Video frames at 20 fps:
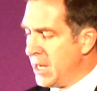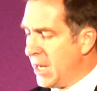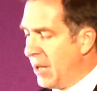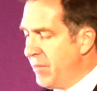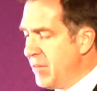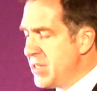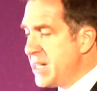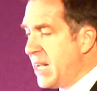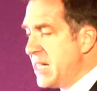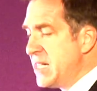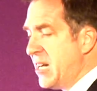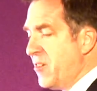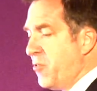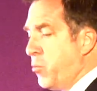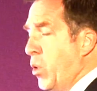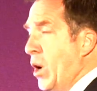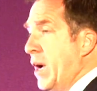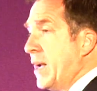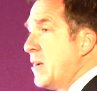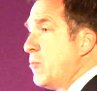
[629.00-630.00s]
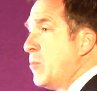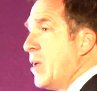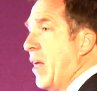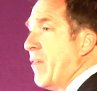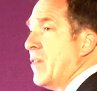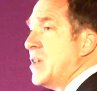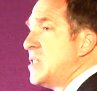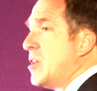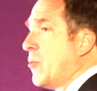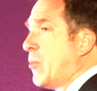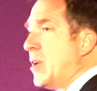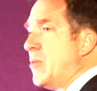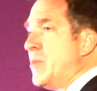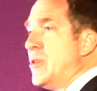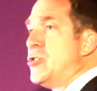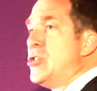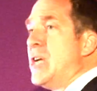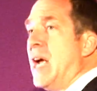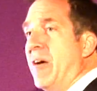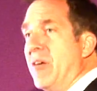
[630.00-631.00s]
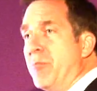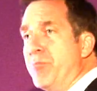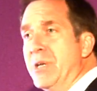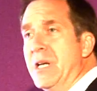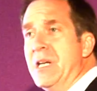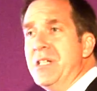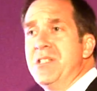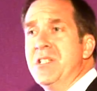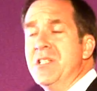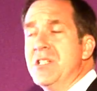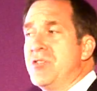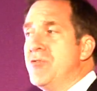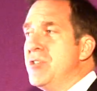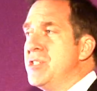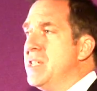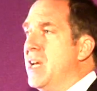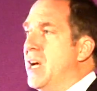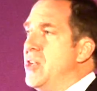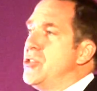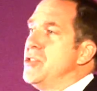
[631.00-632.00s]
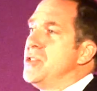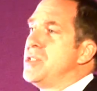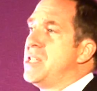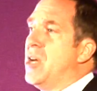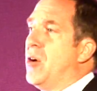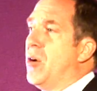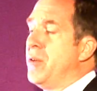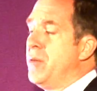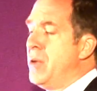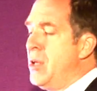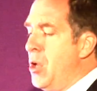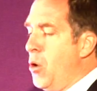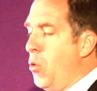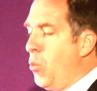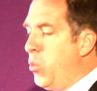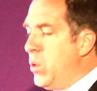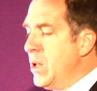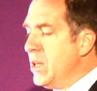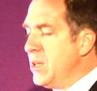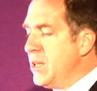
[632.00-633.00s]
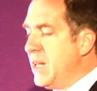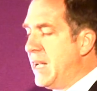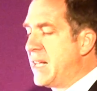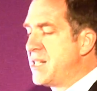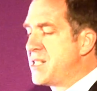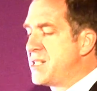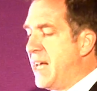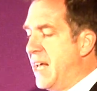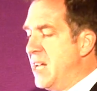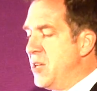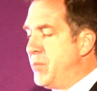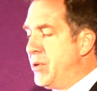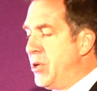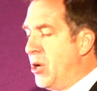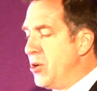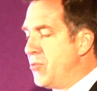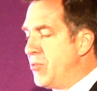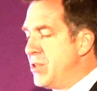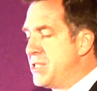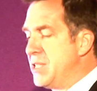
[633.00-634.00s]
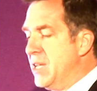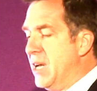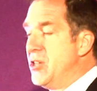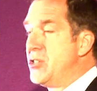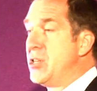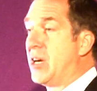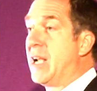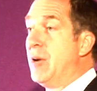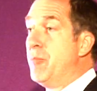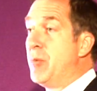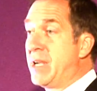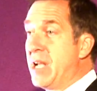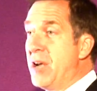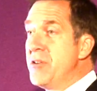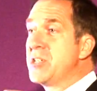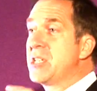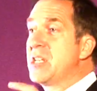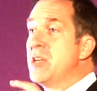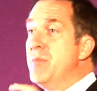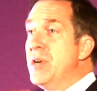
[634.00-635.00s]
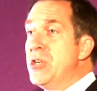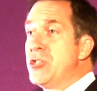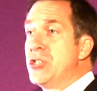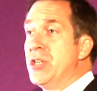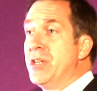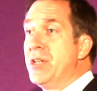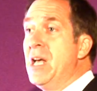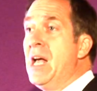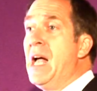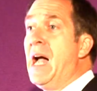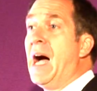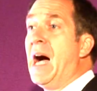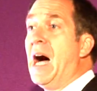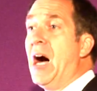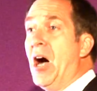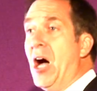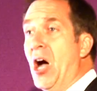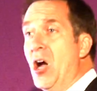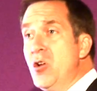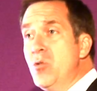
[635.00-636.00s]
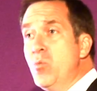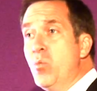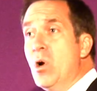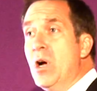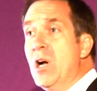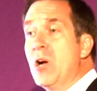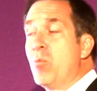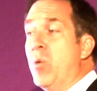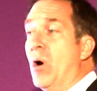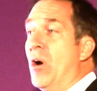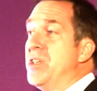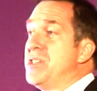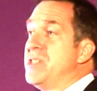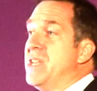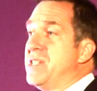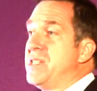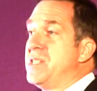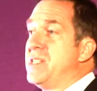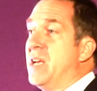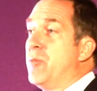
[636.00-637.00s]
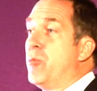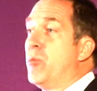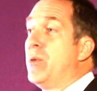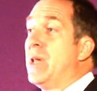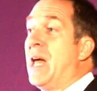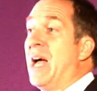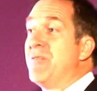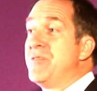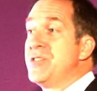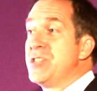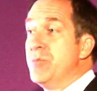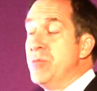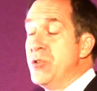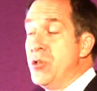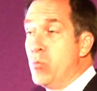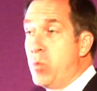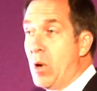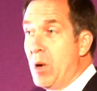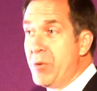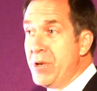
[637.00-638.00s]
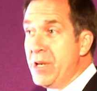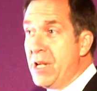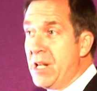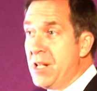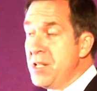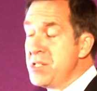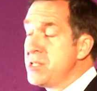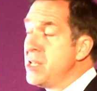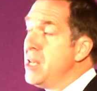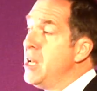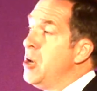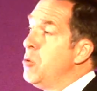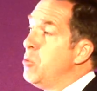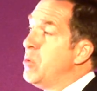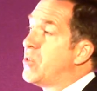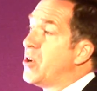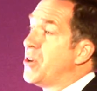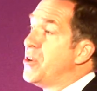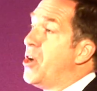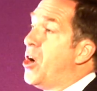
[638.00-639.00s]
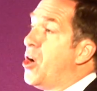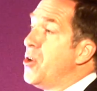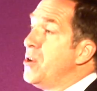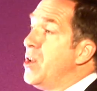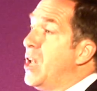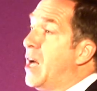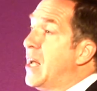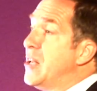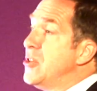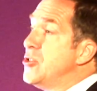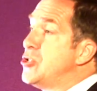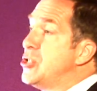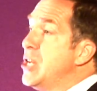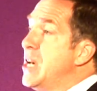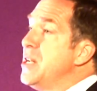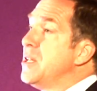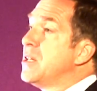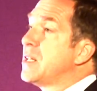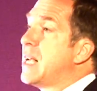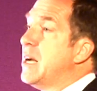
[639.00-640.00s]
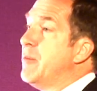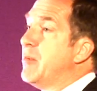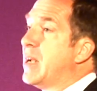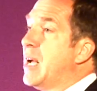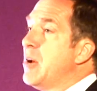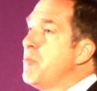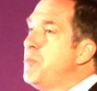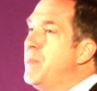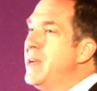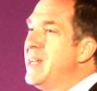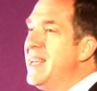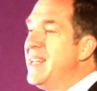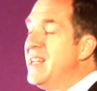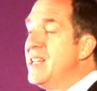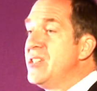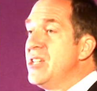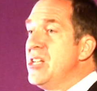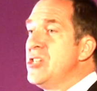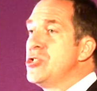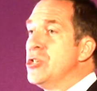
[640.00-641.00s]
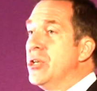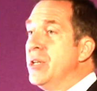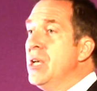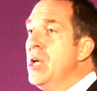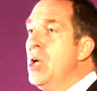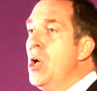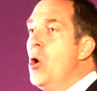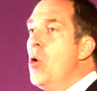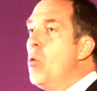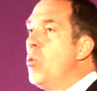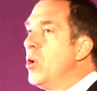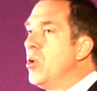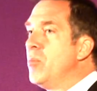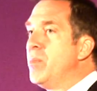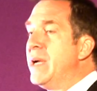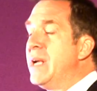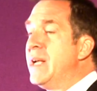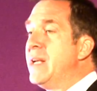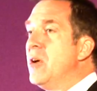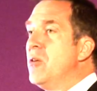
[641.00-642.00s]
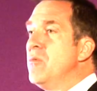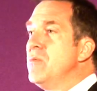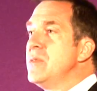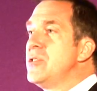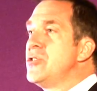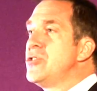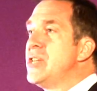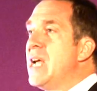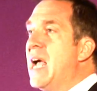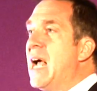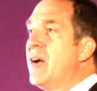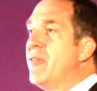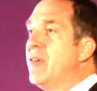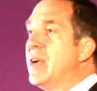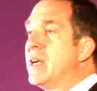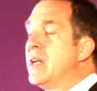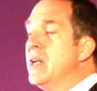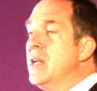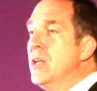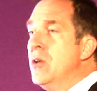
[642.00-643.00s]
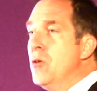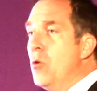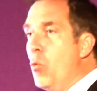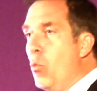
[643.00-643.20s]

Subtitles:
And this idea of working with others, so we're going to be sharing Burson's research and so on, will extend beyond research. Okay, we're going to commission our own work where it's necessary. We'll have some new webinars, we've got an online journal coming up, but in addition, we'll be sharing